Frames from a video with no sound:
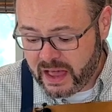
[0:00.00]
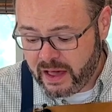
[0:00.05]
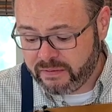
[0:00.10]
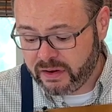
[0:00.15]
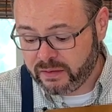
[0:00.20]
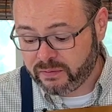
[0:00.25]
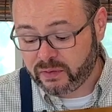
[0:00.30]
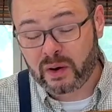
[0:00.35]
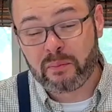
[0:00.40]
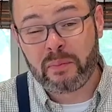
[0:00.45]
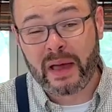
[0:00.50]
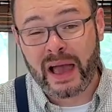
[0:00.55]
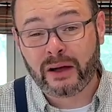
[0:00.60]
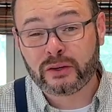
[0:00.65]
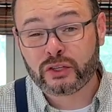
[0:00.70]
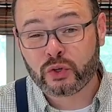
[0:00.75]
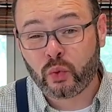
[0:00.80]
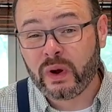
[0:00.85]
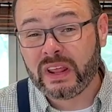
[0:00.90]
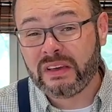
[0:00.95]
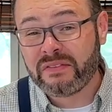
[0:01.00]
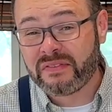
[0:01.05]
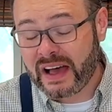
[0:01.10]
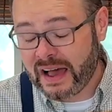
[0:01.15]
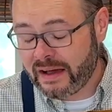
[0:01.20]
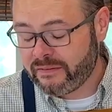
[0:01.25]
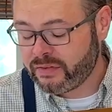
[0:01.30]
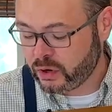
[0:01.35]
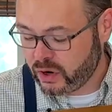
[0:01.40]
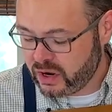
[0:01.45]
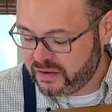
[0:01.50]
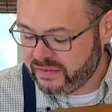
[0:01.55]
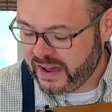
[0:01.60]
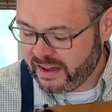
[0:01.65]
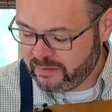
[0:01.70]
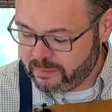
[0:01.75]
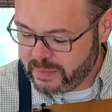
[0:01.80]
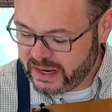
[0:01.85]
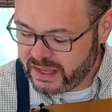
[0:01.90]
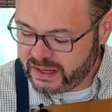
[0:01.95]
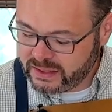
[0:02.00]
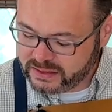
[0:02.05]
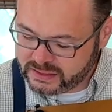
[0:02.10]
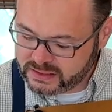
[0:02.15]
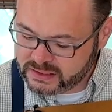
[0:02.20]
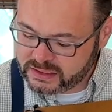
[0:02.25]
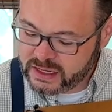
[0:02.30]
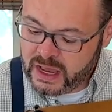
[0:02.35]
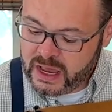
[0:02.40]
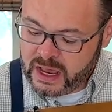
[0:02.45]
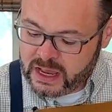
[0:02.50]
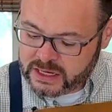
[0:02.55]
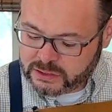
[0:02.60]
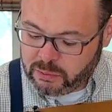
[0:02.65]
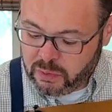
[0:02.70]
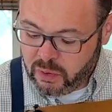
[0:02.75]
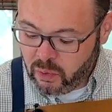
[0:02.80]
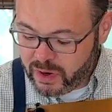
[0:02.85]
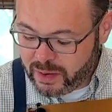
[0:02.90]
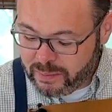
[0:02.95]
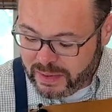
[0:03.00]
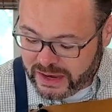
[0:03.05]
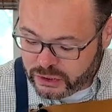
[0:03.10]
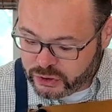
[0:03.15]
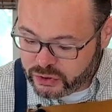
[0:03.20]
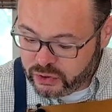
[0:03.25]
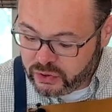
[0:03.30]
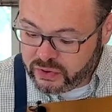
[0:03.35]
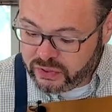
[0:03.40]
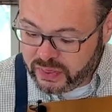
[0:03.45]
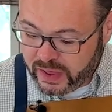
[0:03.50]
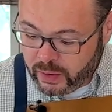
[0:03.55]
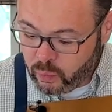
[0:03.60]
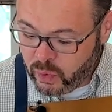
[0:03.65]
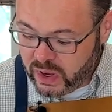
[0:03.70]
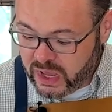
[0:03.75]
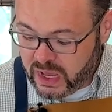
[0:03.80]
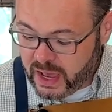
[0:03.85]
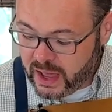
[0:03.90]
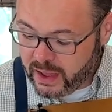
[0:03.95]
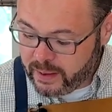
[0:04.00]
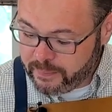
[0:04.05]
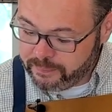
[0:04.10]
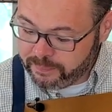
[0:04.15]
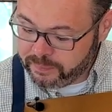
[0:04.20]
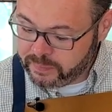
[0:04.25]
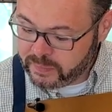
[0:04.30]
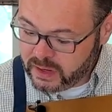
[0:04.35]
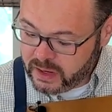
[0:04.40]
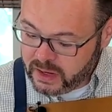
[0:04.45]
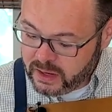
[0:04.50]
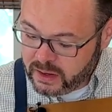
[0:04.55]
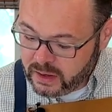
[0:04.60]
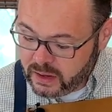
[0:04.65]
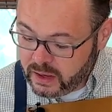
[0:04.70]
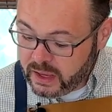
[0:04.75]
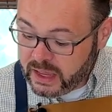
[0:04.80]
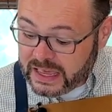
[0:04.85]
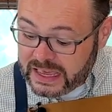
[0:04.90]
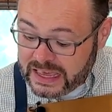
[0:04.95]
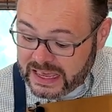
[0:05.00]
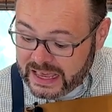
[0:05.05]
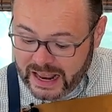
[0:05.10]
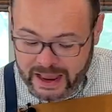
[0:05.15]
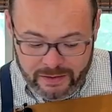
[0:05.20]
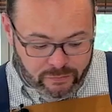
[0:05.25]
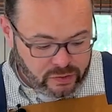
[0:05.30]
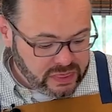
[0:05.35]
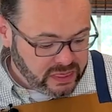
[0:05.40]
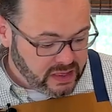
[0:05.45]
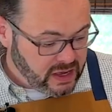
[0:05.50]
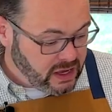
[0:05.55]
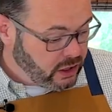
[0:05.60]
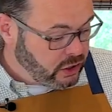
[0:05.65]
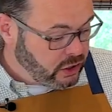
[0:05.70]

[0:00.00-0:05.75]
oven for about 25, 35 minutes. So we want to make sure that we um, get everything